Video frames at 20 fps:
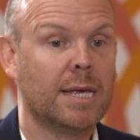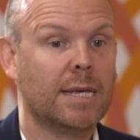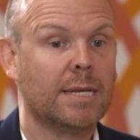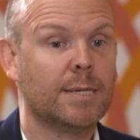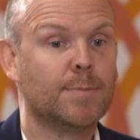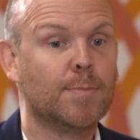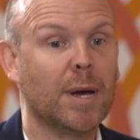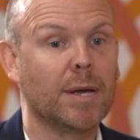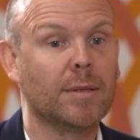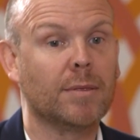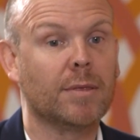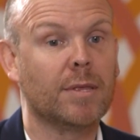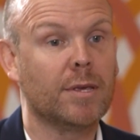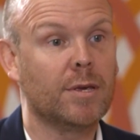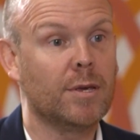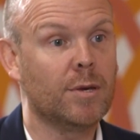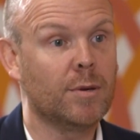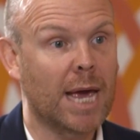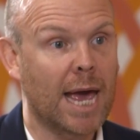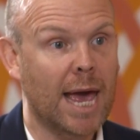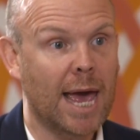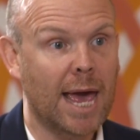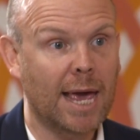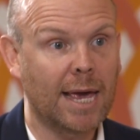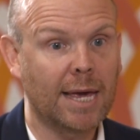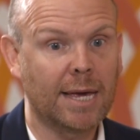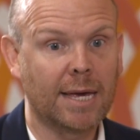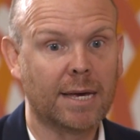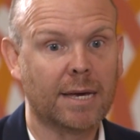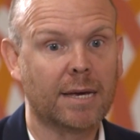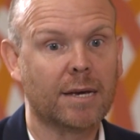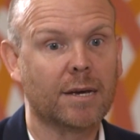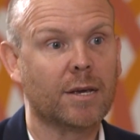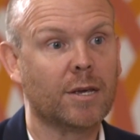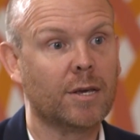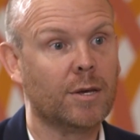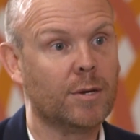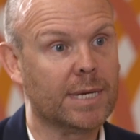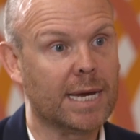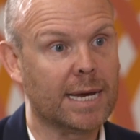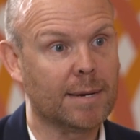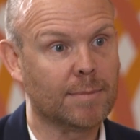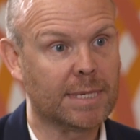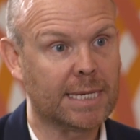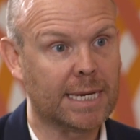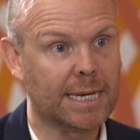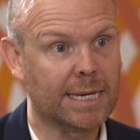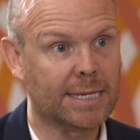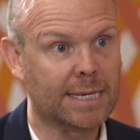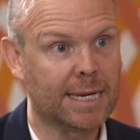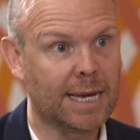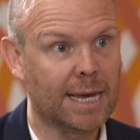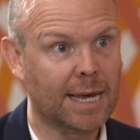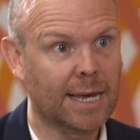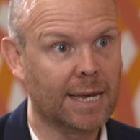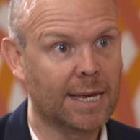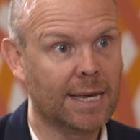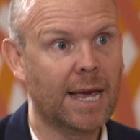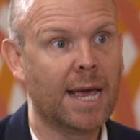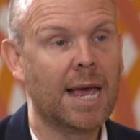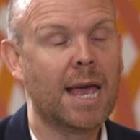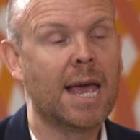is both the UK QDMTT